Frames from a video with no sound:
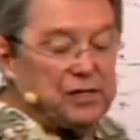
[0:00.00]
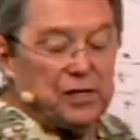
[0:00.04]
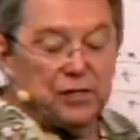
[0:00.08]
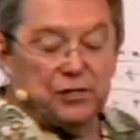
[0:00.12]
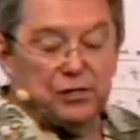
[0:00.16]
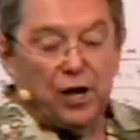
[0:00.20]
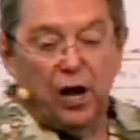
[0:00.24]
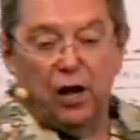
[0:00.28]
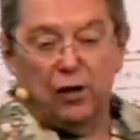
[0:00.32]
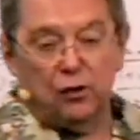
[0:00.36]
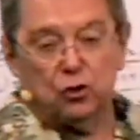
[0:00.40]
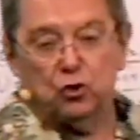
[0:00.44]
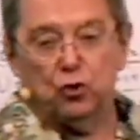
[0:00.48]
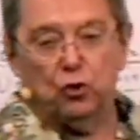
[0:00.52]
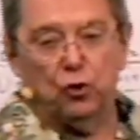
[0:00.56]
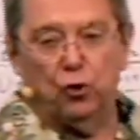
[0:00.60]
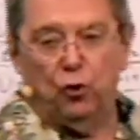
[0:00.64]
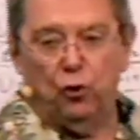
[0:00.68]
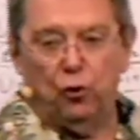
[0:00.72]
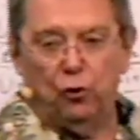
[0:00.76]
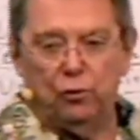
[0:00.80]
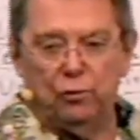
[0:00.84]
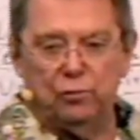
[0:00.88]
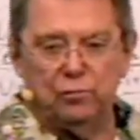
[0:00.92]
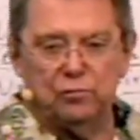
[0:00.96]
it's not
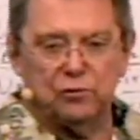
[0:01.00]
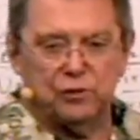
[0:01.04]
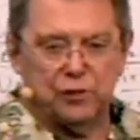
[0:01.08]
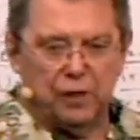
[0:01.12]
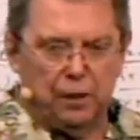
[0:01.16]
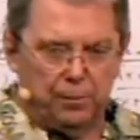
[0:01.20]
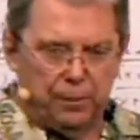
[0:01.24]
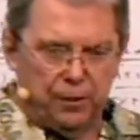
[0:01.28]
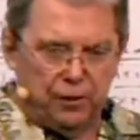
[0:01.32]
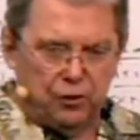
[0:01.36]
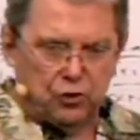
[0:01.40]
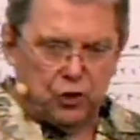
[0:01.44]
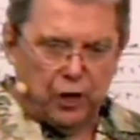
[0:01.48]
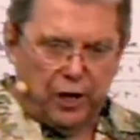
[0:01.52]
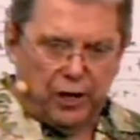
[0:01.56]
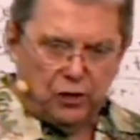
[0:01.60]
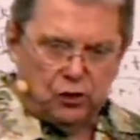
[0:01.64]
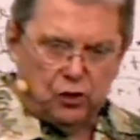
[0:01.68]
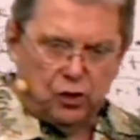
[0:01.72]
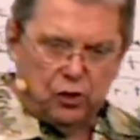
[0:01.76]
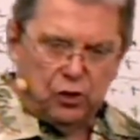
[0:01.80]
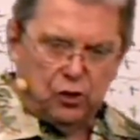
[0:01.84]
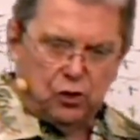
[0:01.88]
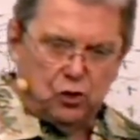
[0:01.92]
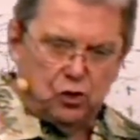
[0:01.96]
true. Simply
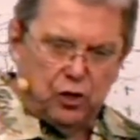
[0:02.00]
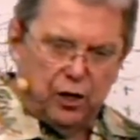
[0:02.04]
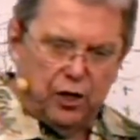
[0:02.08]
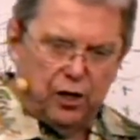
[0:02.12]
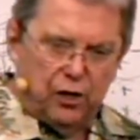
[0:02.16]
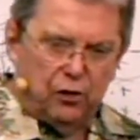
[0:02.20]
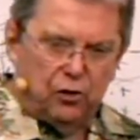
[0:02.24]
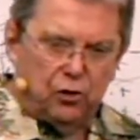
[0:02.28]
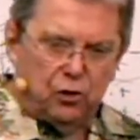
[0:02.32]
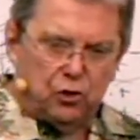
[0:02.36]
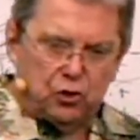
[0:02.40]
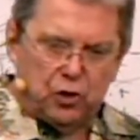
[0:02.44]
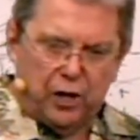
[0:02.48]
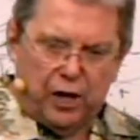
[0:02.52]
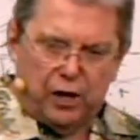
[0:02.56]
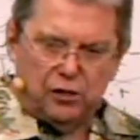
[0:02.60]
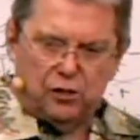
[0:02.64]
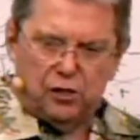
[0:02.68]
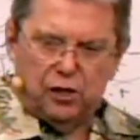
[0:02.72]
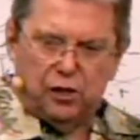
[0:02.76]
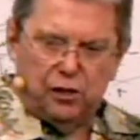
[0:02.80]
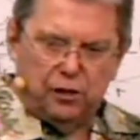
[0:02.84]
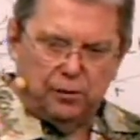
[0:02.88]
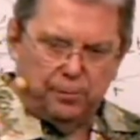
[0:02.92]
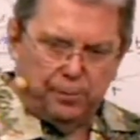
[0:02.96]
changing the gender,
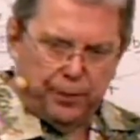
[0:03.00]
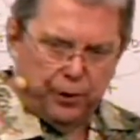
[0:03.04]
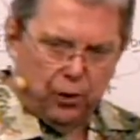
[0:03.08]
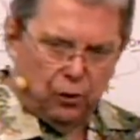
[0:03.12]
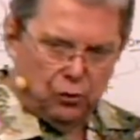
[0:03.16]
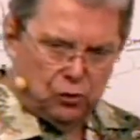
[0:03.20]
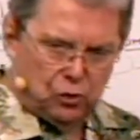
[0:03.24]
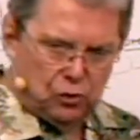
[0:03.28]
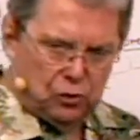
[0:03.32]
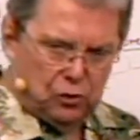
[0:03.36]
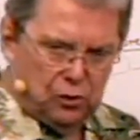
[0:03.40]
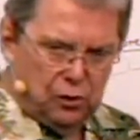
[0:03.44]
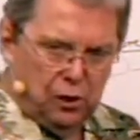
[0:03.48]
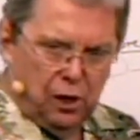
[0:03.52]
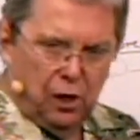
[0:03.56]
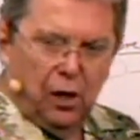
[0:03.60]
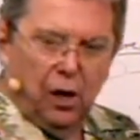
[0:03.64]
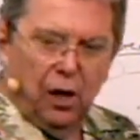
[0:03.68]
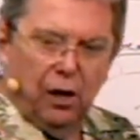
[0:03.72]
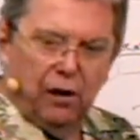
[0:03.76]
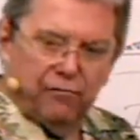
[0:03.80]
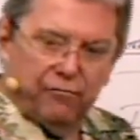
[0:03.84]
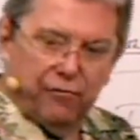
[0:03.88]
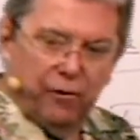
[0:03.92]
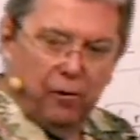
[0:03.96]
changing the person
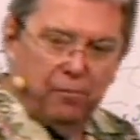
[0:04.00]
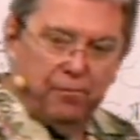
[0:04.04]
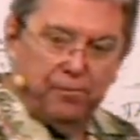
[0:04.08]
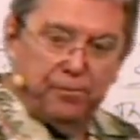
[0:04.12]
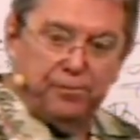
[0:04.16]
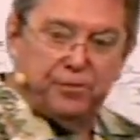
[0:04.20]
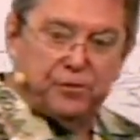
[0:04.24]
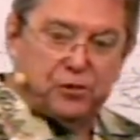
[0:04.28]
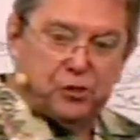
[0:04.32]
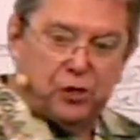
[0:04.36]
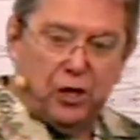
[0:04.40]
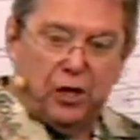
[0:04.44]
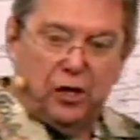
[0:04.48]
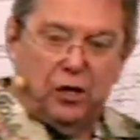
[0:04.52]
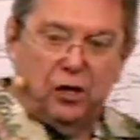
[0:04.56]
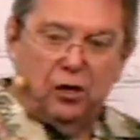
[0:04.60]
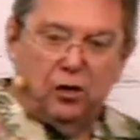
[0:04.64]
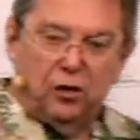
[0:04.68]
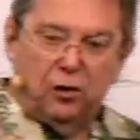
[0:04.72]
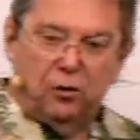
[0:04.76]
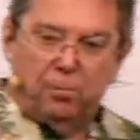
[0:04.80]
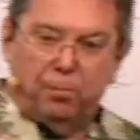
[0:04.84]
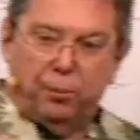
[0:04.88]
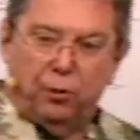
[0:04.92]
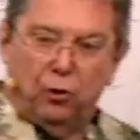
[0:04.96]
from
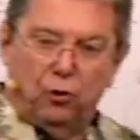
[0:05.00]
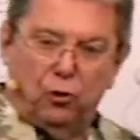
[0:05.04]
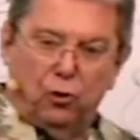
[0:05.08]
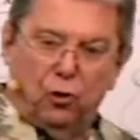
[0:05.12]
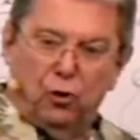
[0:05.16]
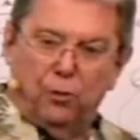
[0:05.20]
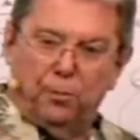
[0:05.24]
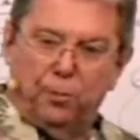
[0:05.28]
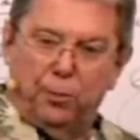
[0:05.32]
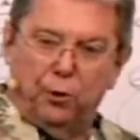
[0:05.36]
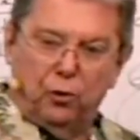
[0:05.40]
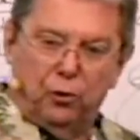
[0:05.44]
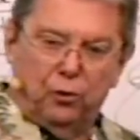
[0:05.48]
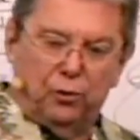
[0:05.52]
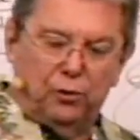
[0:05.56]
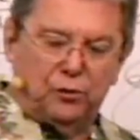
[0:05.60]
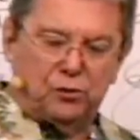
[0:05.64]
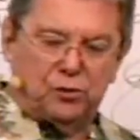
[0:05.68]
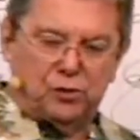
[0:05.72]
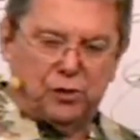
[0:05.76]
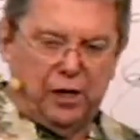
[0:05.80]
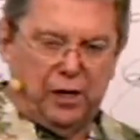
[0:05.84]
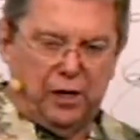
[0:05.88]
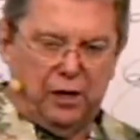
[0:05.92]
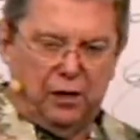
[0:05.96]
singular, plural to
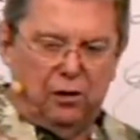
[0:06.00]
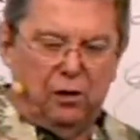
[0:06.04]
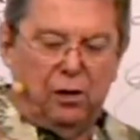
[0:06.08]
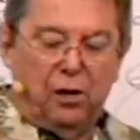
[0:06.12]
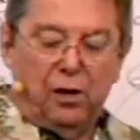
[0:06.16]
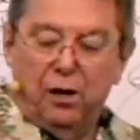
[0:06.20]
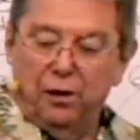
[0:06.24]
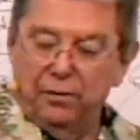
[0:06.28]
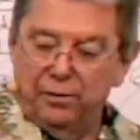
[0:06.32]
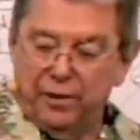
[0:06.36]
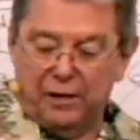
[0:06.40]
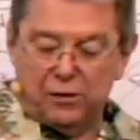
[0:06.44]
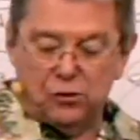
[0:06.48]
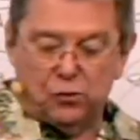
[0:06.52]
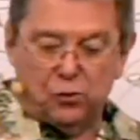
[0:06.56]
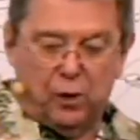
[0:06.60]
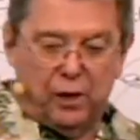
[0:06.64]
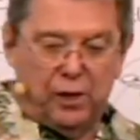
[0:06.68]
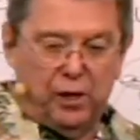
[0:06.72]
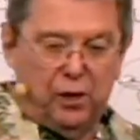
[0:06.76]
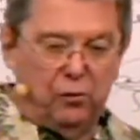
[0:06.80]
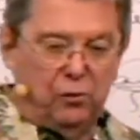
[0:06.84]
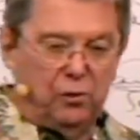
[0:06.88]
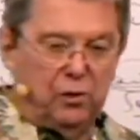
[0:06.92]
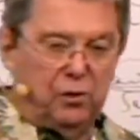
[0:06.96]
singular. That's the
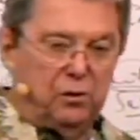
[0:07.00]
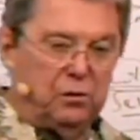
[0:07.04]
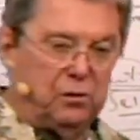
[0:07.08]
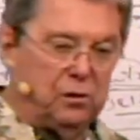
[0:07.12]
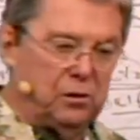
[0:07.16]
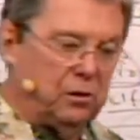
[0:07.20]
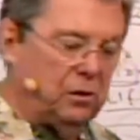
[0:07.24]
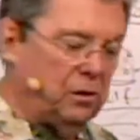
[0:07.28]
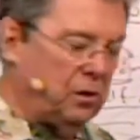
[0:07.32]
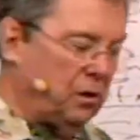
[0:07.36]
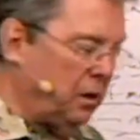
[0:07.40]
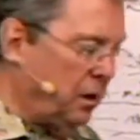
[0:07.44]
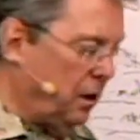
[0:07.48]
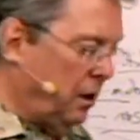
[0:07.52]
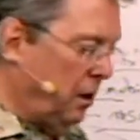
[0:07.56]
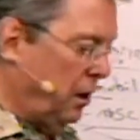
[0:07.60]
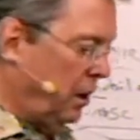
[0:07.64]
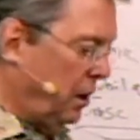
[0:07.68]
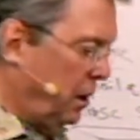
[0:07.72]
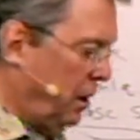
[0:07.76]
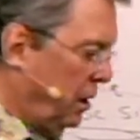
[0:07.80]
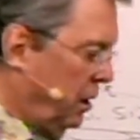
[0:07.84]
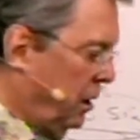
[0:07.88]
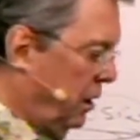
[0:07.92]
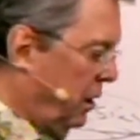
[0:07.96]
way he would
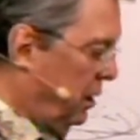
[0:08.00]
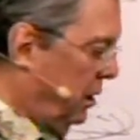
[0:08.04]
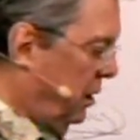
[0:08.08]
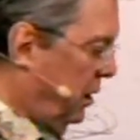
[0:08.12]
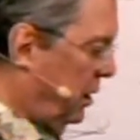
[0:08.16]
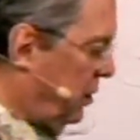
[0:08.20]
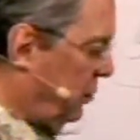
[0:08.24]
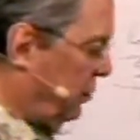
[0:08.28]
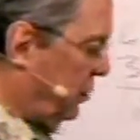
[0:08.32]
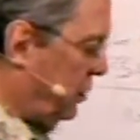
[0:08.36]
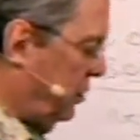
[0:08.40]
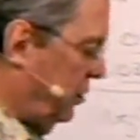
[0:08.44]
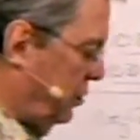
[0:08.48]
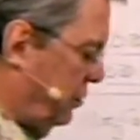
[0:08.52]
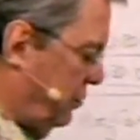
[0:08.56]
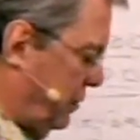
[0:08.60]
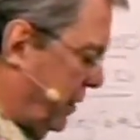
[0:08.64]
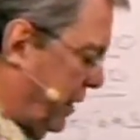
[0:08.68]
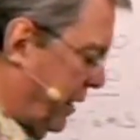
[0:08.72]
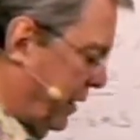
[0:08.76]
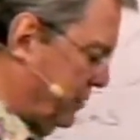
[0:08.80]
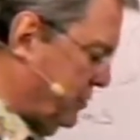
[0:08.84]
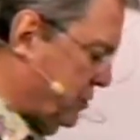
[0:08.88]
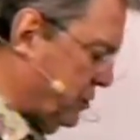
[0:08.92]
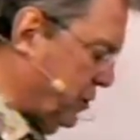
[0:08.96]
do
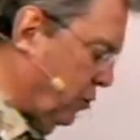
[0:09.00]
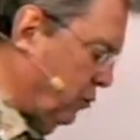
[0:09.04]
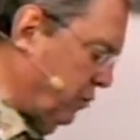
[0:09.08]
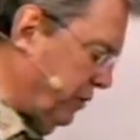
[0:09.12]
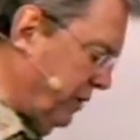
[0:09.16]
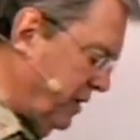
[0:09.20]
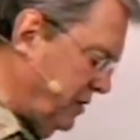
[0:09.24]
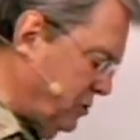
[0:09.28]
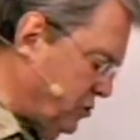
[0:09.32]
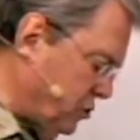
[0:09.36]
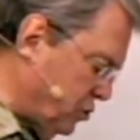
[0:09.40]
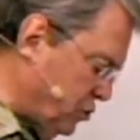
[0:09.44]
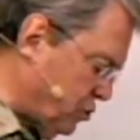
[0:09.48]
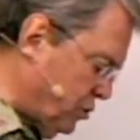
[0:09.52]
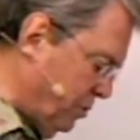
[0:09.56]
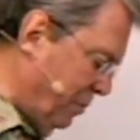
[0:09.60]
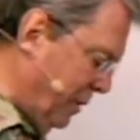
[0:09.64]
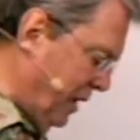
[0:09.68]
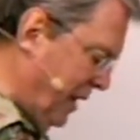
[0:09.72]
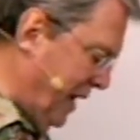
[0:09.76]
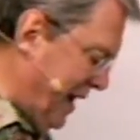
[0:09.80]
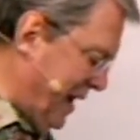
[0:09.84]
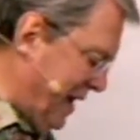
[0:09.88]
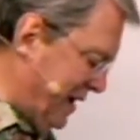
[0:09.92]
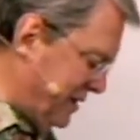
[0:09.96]
that. So these are some
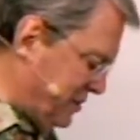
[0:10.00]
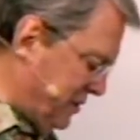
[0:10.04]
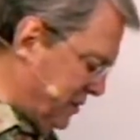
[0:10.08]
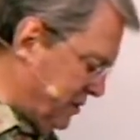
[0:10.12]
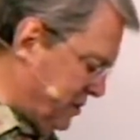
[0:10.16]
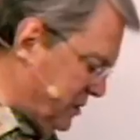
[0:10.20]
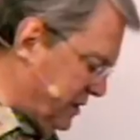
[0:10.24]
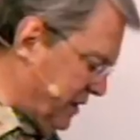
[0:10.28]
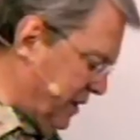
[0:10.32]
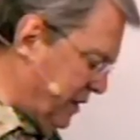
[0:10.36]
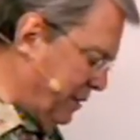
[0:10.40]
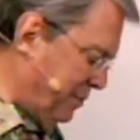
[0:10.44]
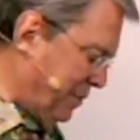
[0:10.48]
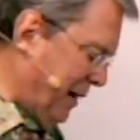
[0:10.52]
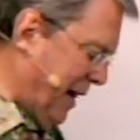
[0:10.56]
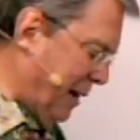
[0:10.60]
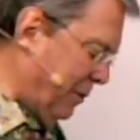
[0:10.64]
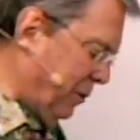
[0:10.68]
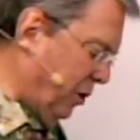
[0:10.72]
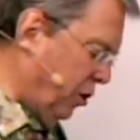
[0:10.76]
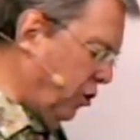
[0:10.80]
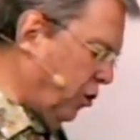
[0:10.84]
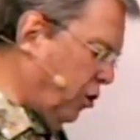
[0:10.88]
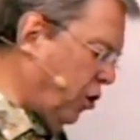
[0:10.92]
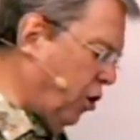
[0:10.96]
lies that's in the
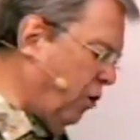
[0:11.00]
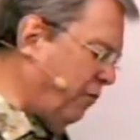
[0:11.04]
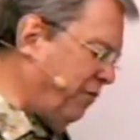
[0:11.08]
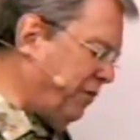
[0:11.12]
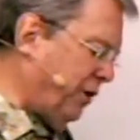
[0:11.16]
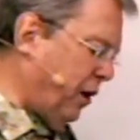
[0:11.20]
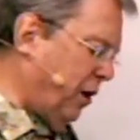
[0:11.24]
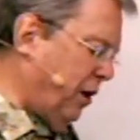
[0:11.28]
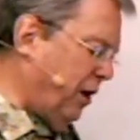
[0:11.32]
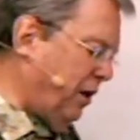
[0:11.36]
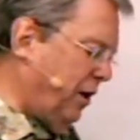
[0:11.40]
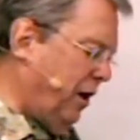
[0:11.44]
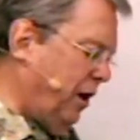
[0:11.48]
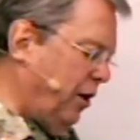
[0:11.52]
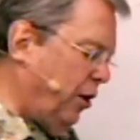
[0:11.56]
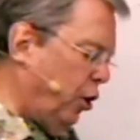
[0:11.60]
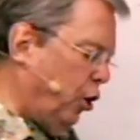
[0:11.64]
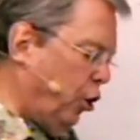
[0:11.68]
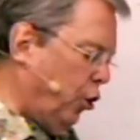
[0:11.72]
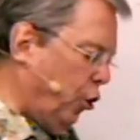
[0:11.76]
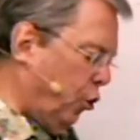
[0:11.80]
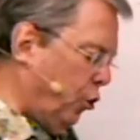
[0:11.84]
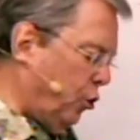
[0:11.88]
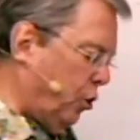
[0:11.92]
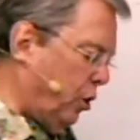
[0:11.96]
Bible. Look over here in
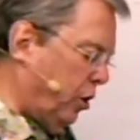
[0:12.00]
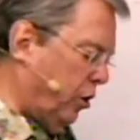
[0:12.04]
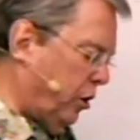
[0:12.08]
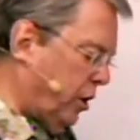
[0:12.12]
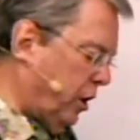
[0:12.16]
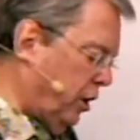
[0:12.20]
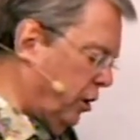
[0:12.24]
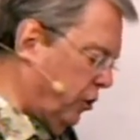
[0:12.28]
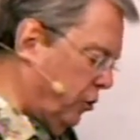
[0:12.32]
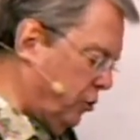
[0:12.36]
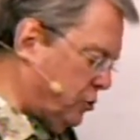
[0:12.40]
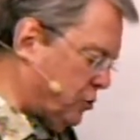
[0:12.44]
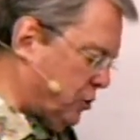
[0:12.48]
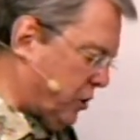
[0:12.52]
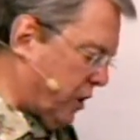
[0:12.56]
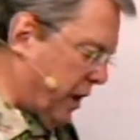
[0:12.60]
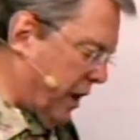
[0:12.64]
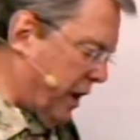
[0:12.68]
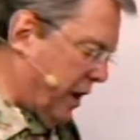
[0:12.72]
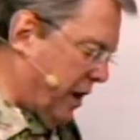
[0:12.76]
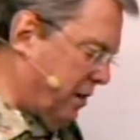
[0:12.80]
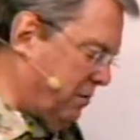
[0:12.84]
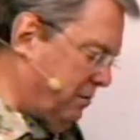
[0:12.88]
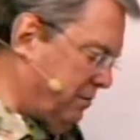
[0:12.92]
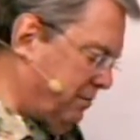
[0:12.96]
Luke. Look at Luke's
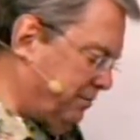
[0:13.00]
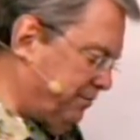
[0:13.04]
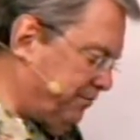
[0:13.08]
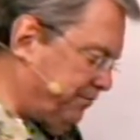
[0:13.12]
account.